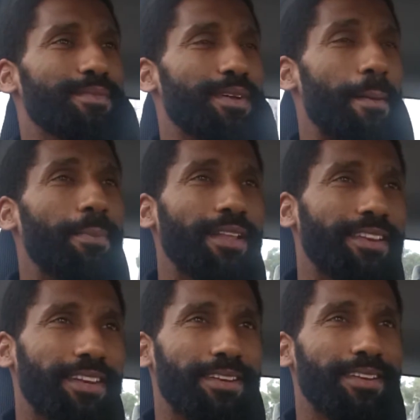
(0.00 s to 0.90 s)

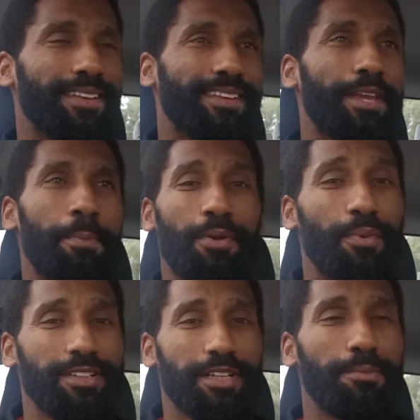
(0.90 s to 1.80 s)
ability to keep you
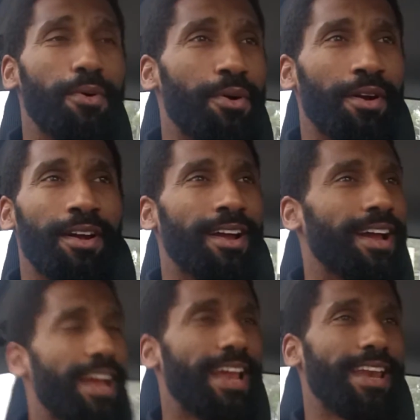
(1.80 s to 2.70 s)
wanting more.
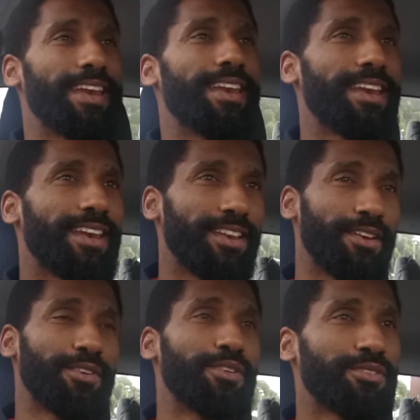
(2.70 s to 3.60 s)
And
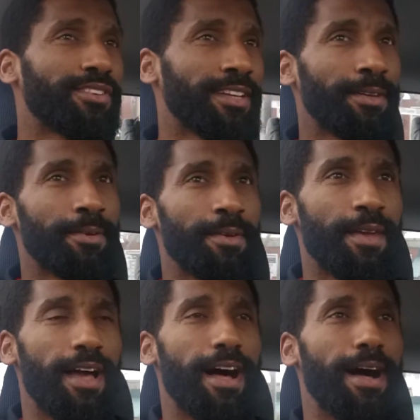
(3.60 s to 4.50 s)
usually
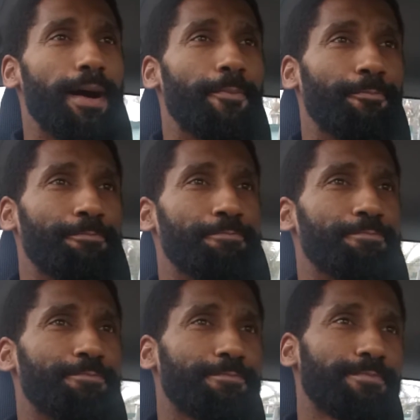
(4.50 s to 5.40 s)
I
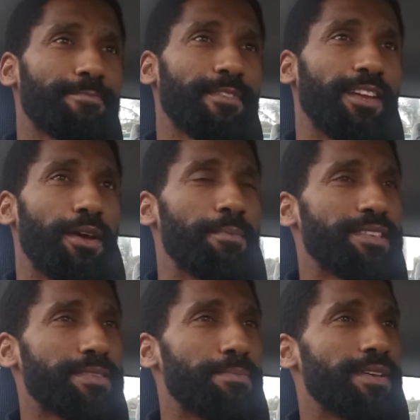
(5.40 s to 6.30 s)

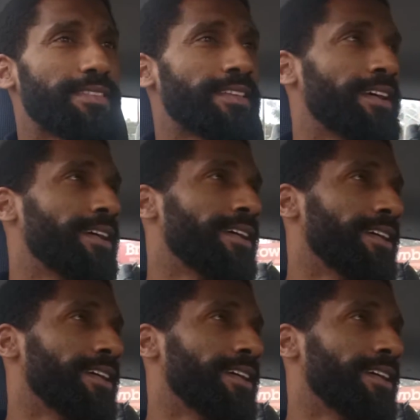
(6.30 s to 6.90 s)
must admit that